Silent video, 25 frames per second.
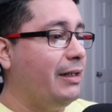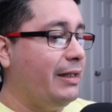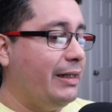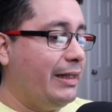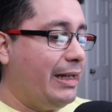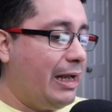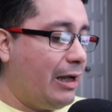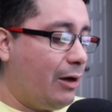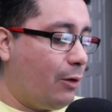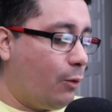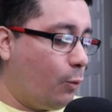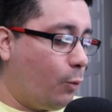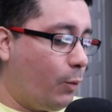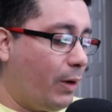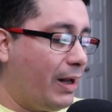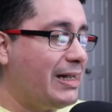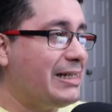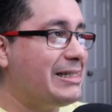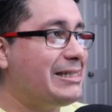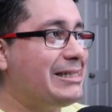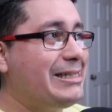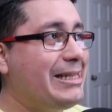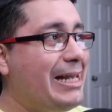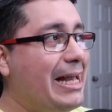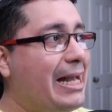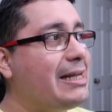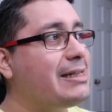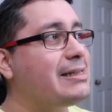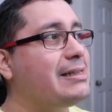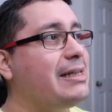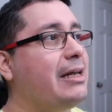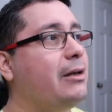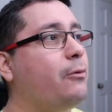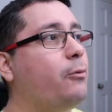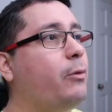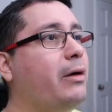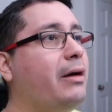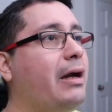Now, what is next
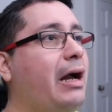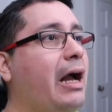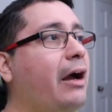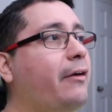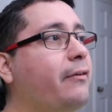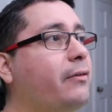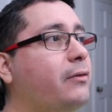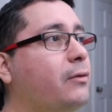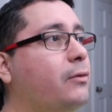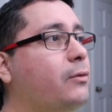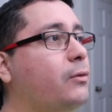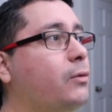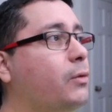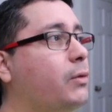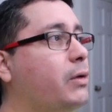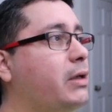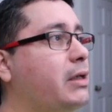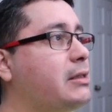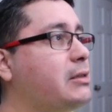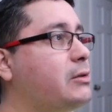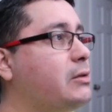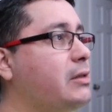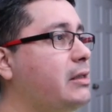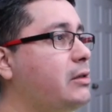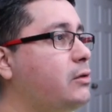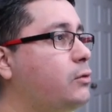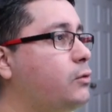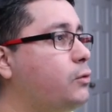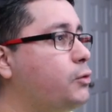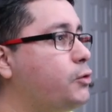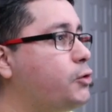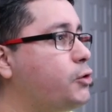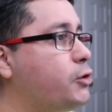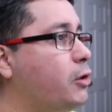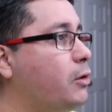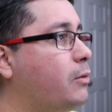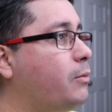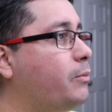and we have to do is need to
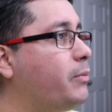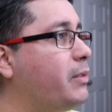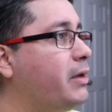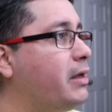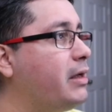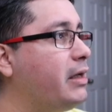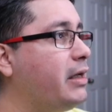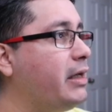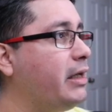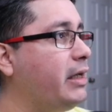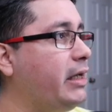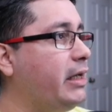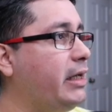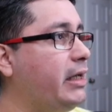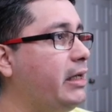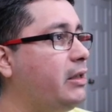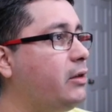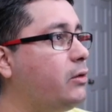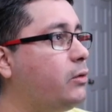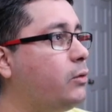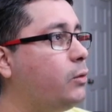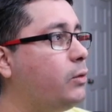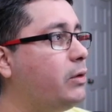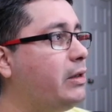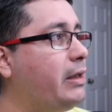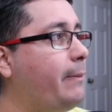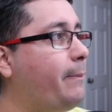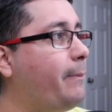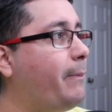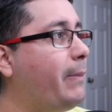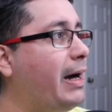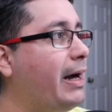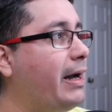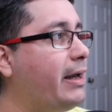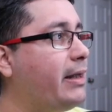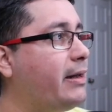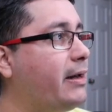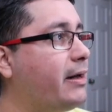jump into the
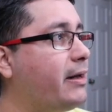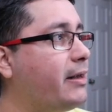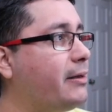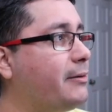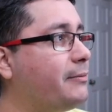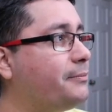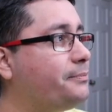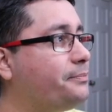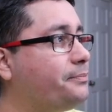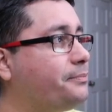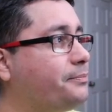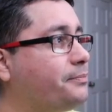binary,